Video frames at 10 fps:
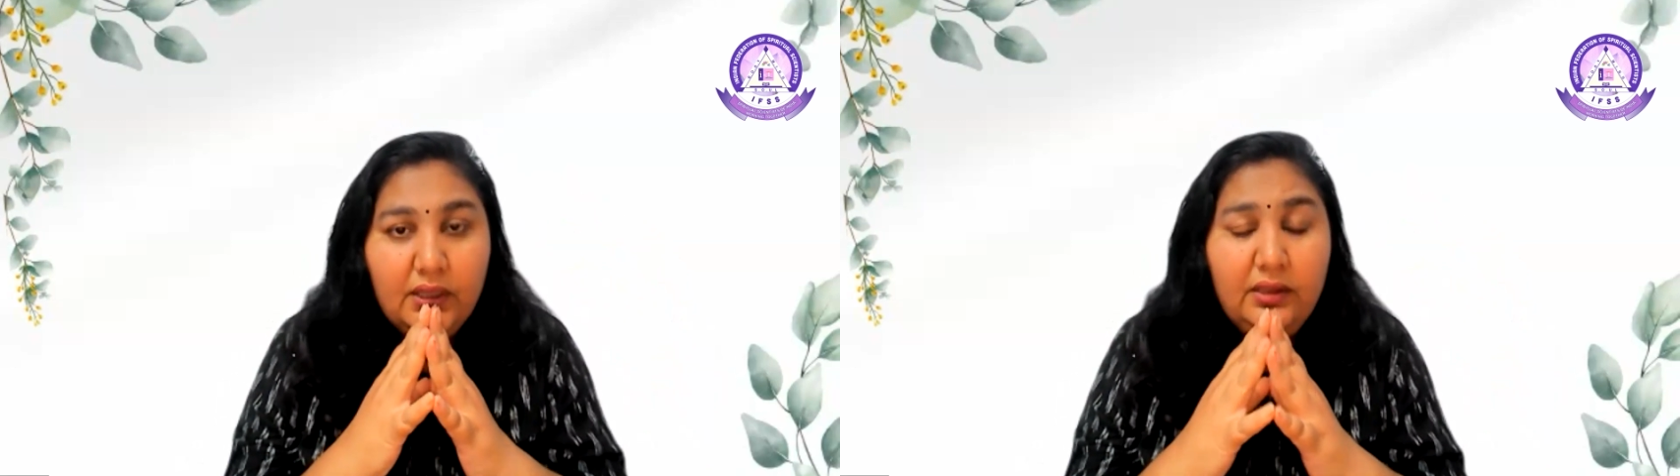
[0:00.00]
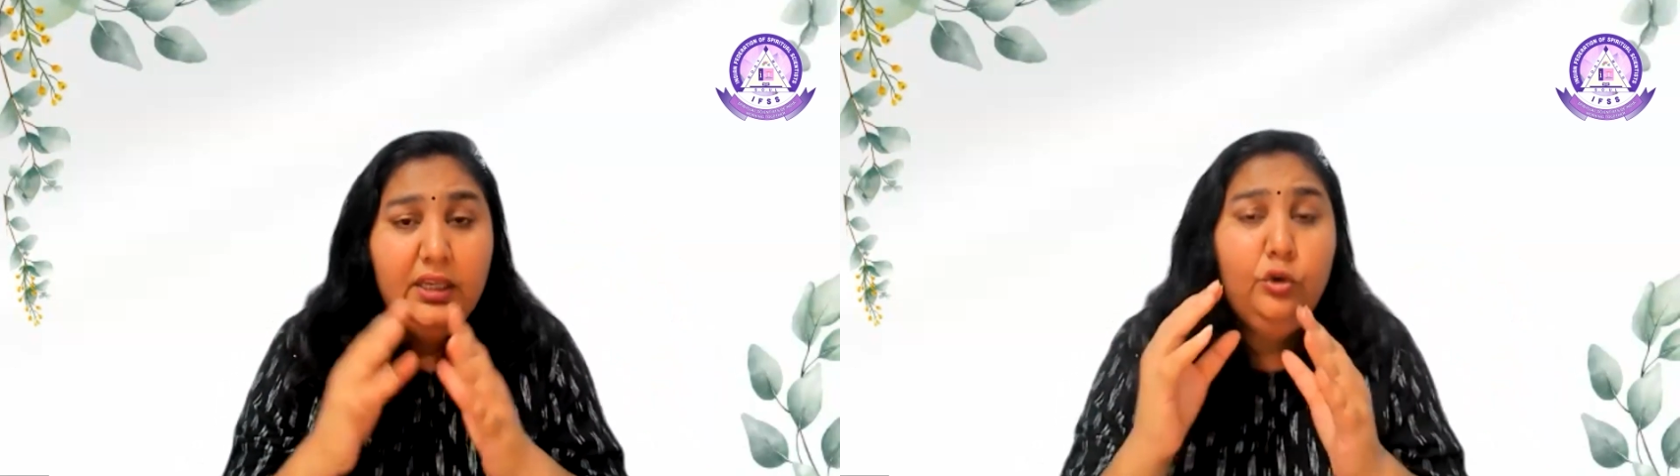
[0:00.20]

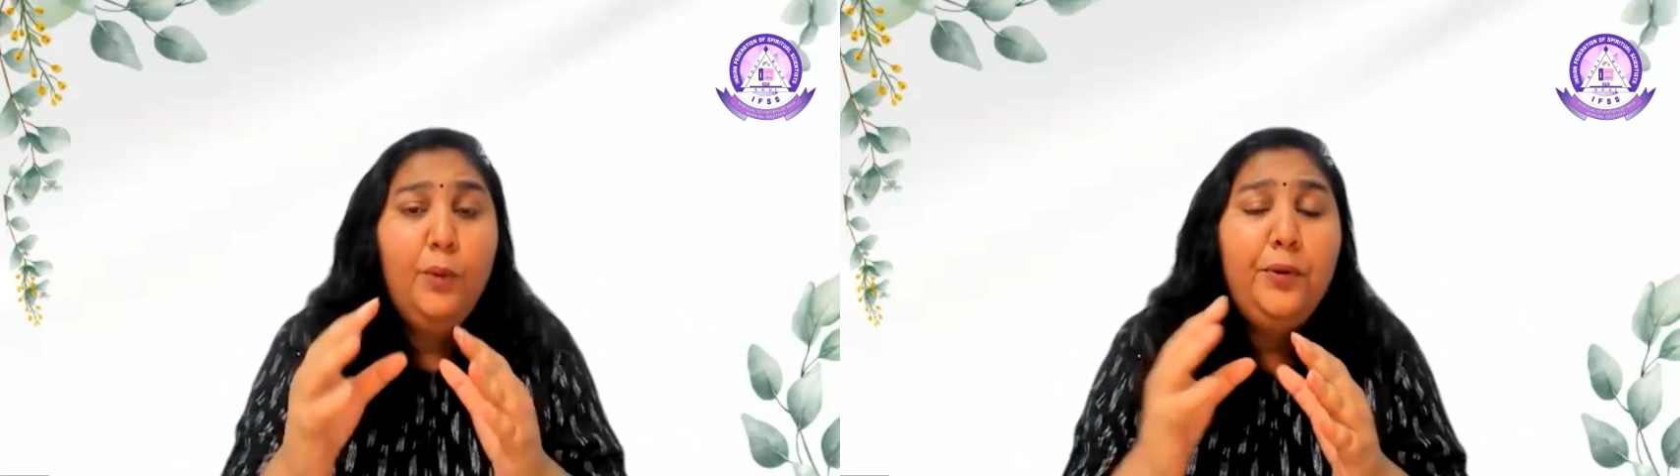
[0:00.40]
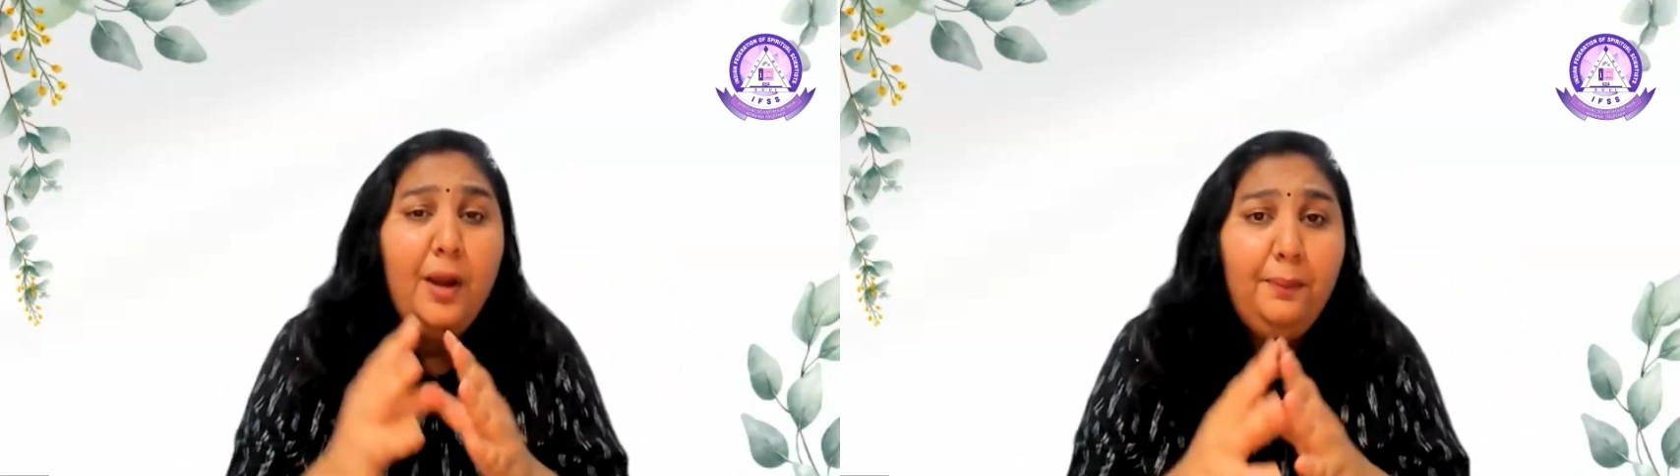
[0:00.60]

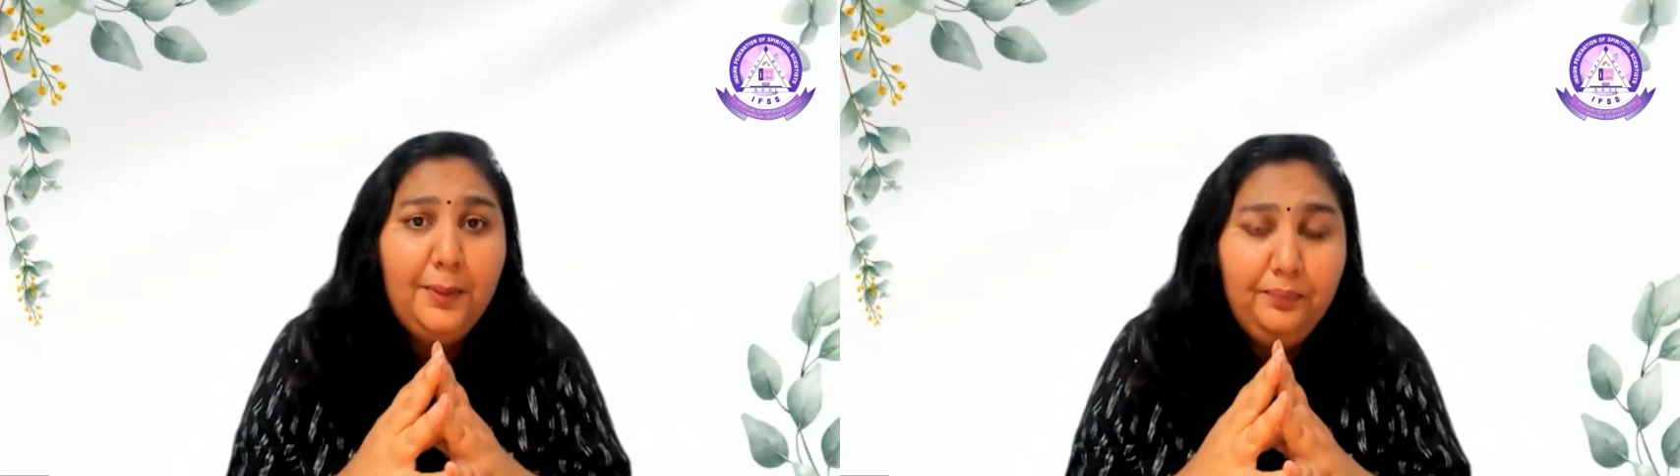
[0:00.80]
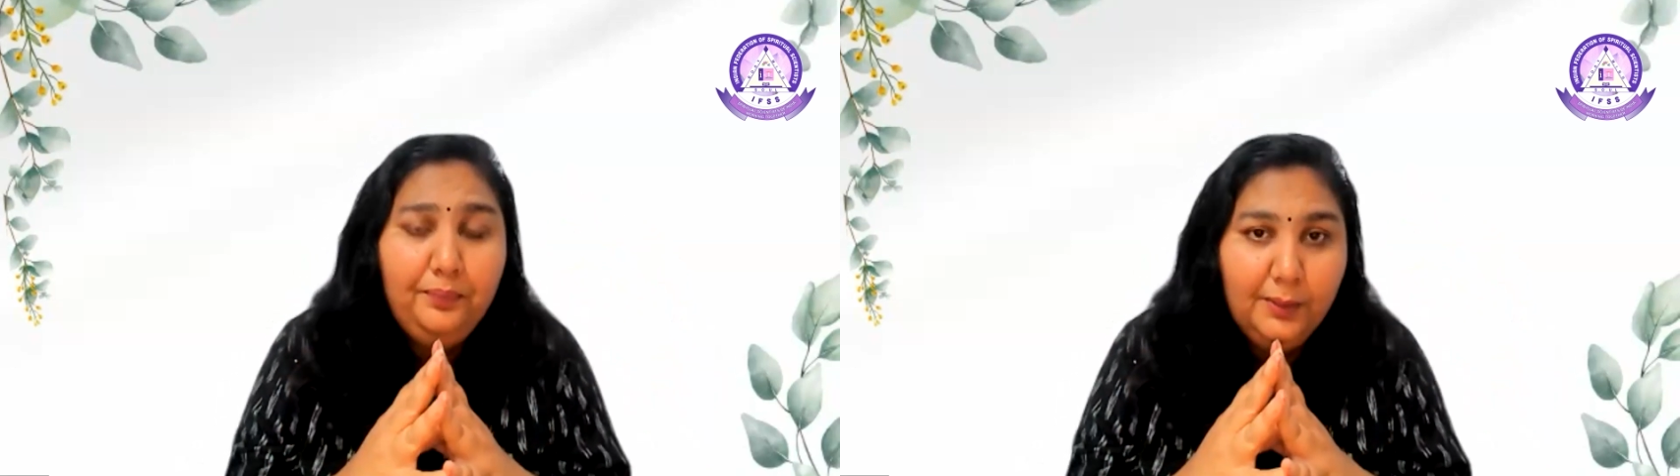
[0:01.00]
No
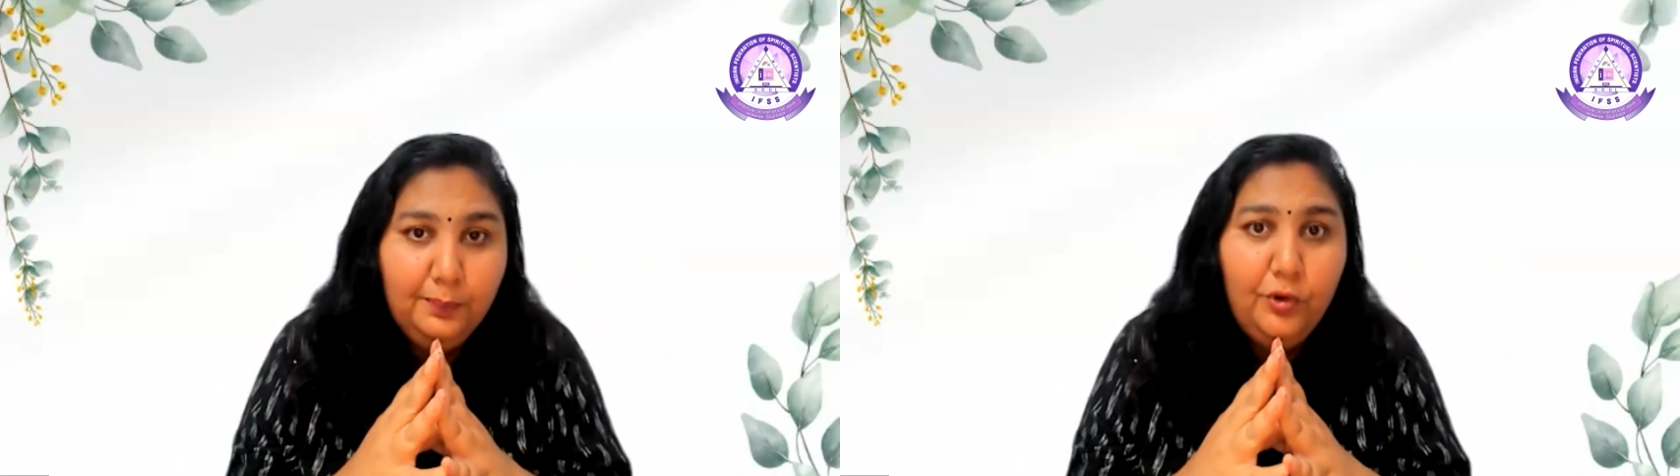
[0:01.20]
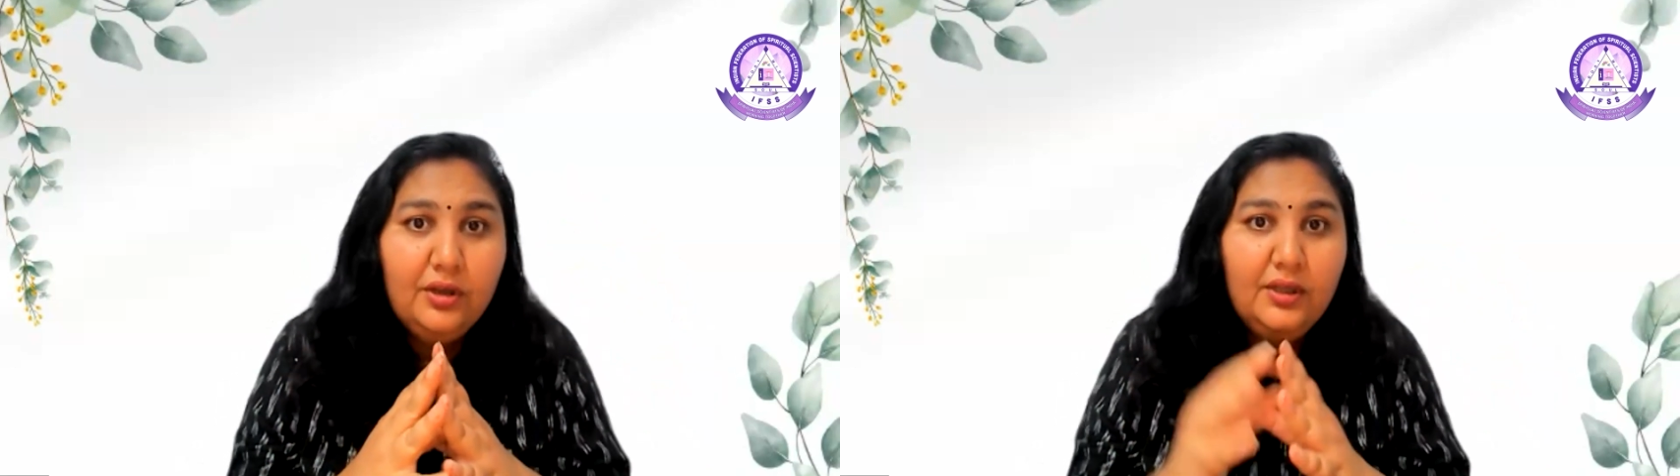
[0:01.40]
Problem
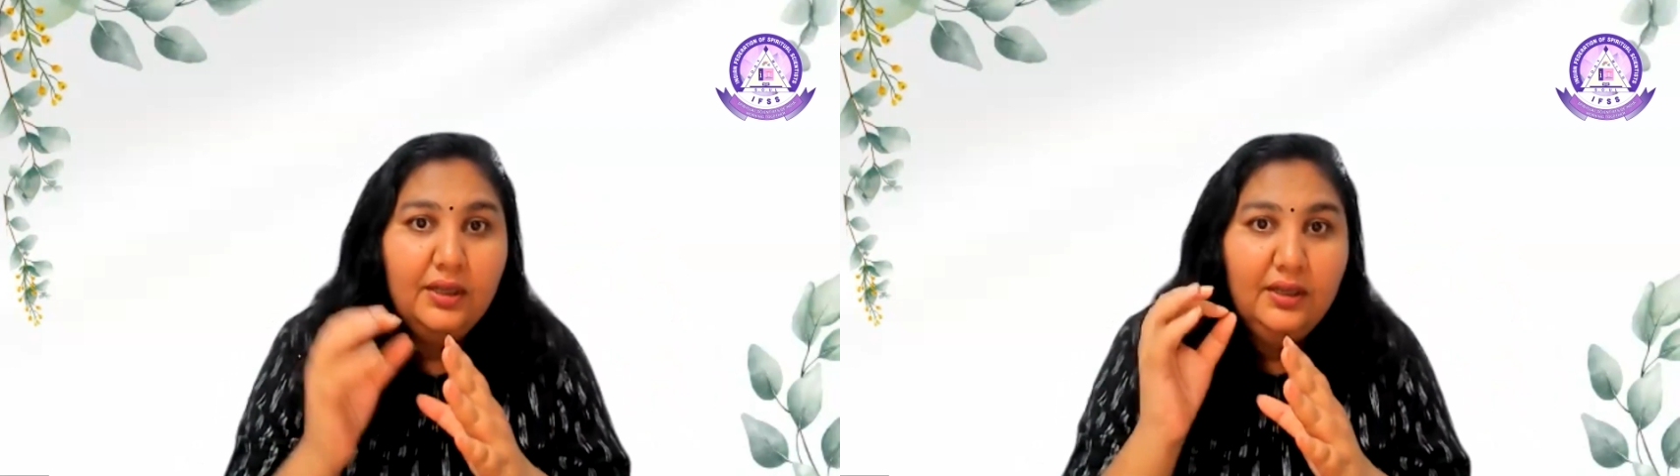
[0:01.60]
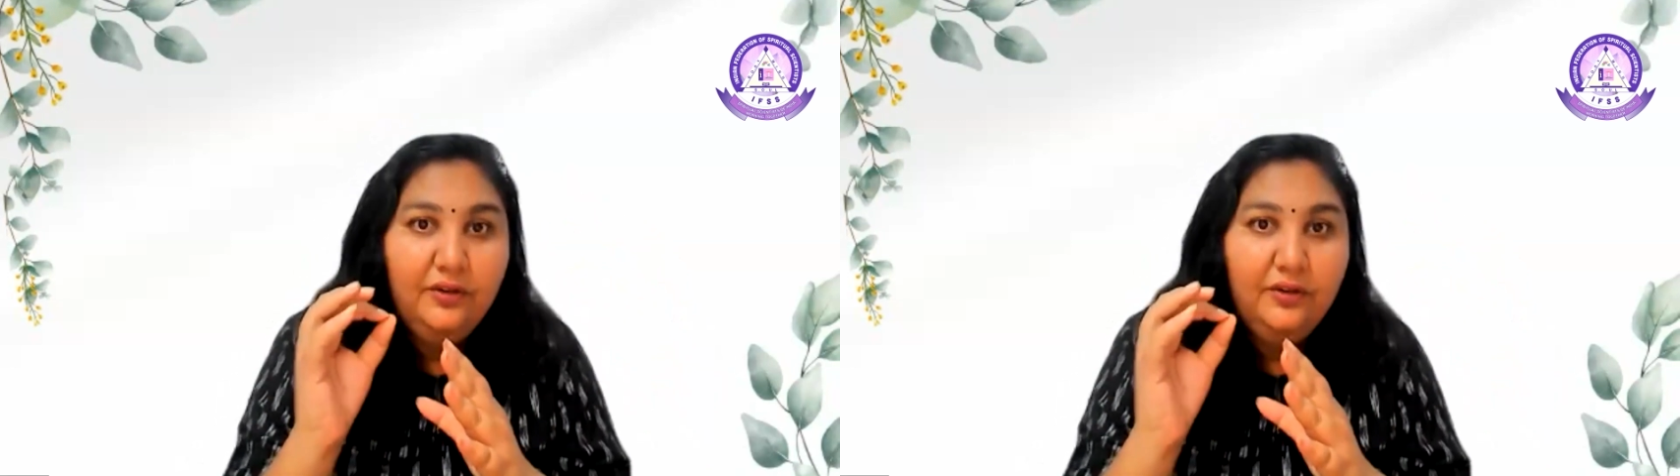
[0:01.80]
book